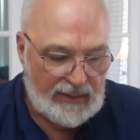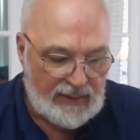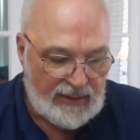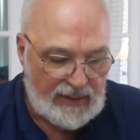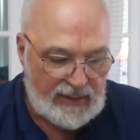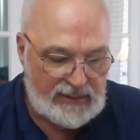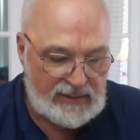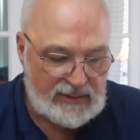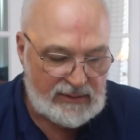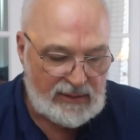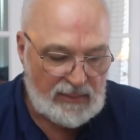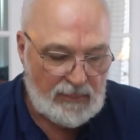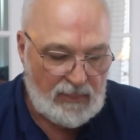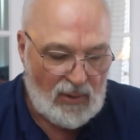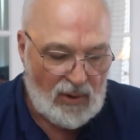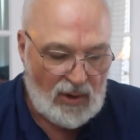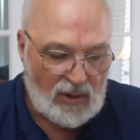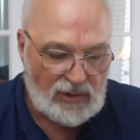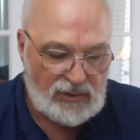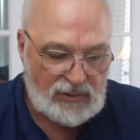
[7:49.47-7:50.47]
This is a
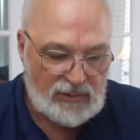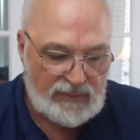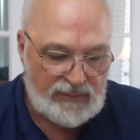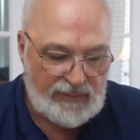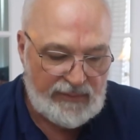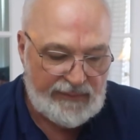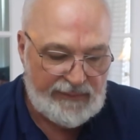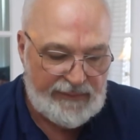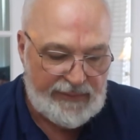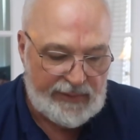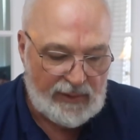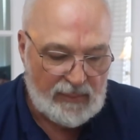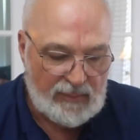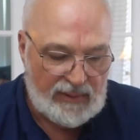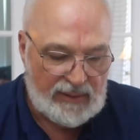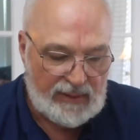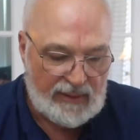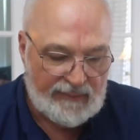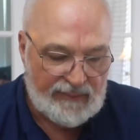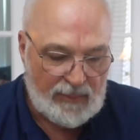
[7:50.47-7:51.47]
partial
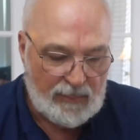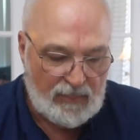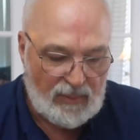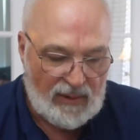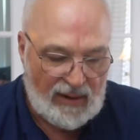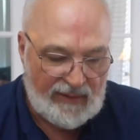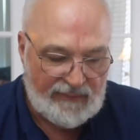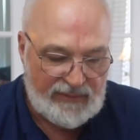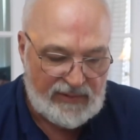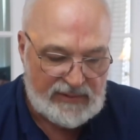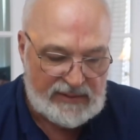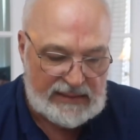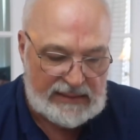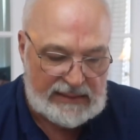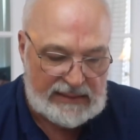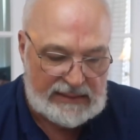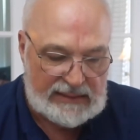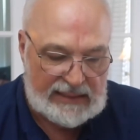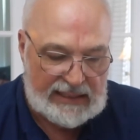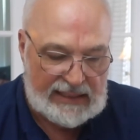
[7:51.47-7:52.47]
fulfillment of the prophecy
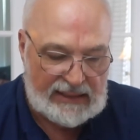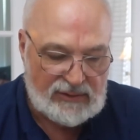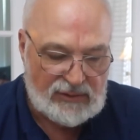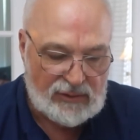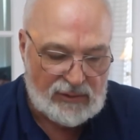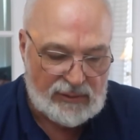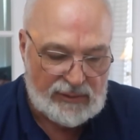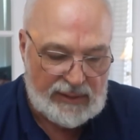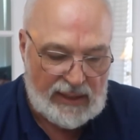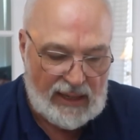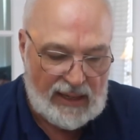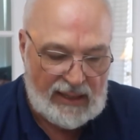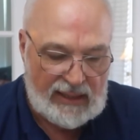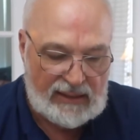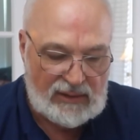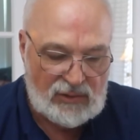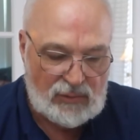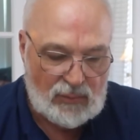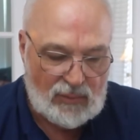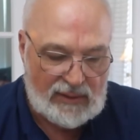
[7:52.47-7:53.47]
in Daniel
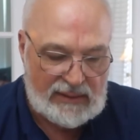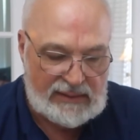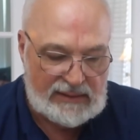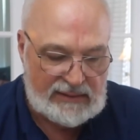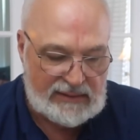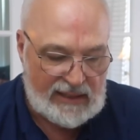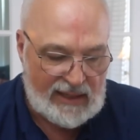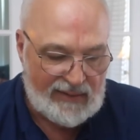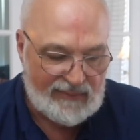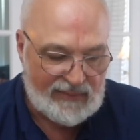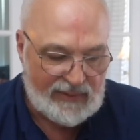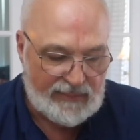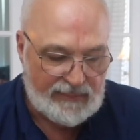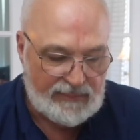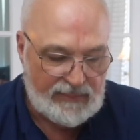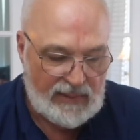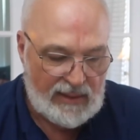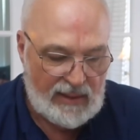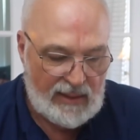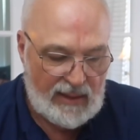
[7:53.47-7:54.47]

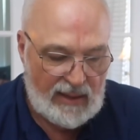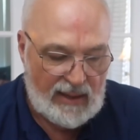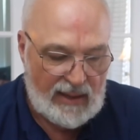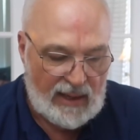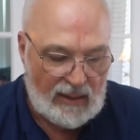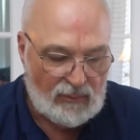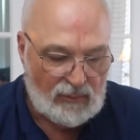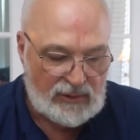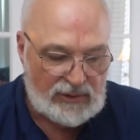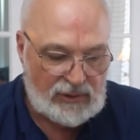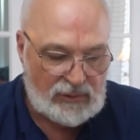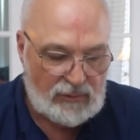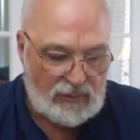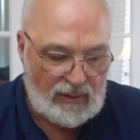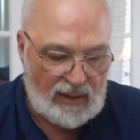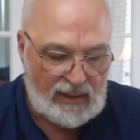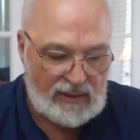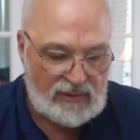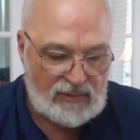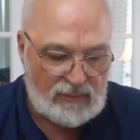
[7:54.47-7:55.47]
9:27, and which
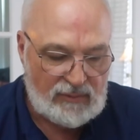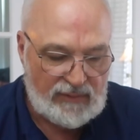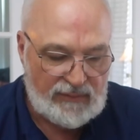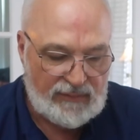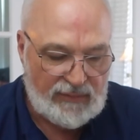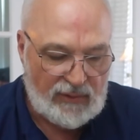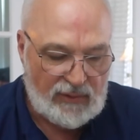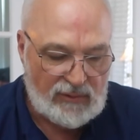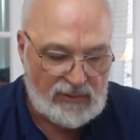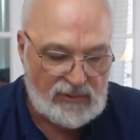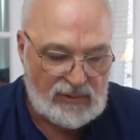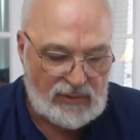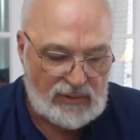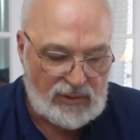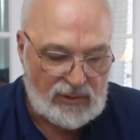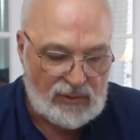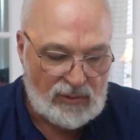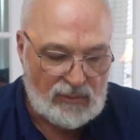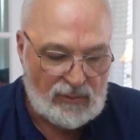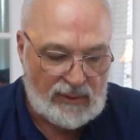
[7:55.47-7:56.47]
Christ refers
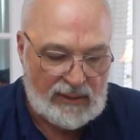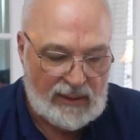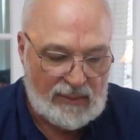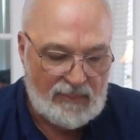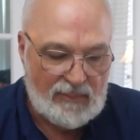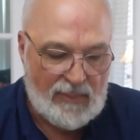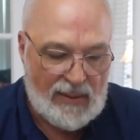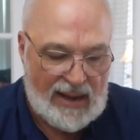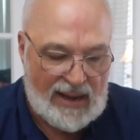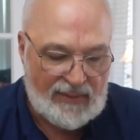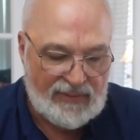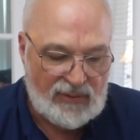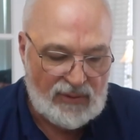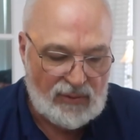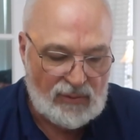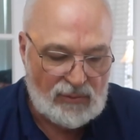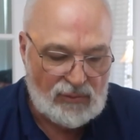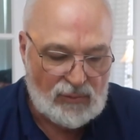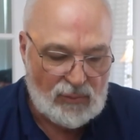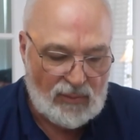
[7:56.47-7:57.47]
to in
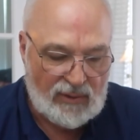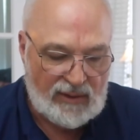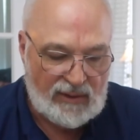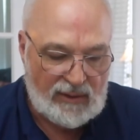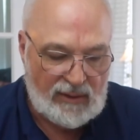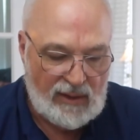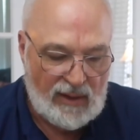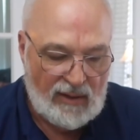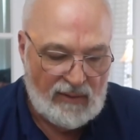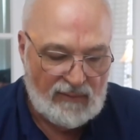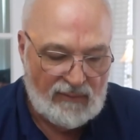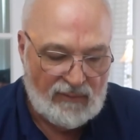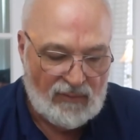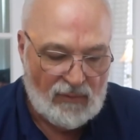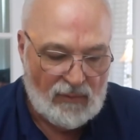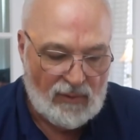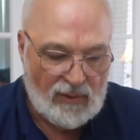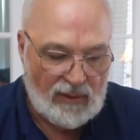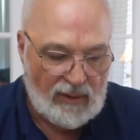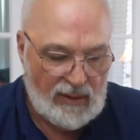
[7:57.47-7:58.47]
Matthew
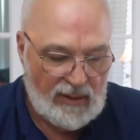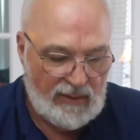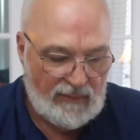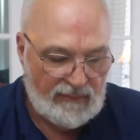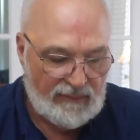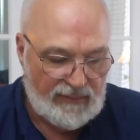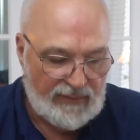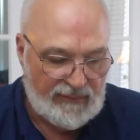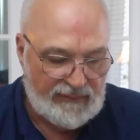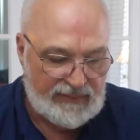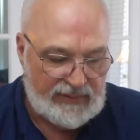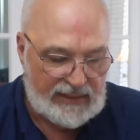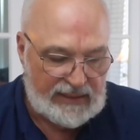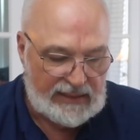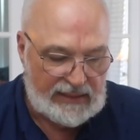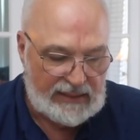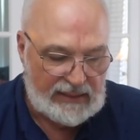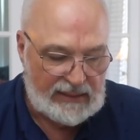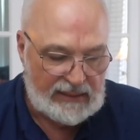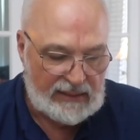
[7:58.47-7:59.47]

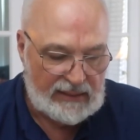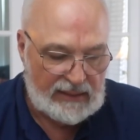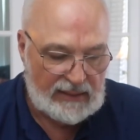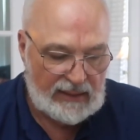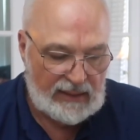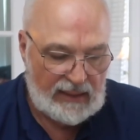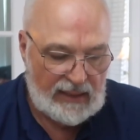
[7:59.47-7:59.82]
24:15.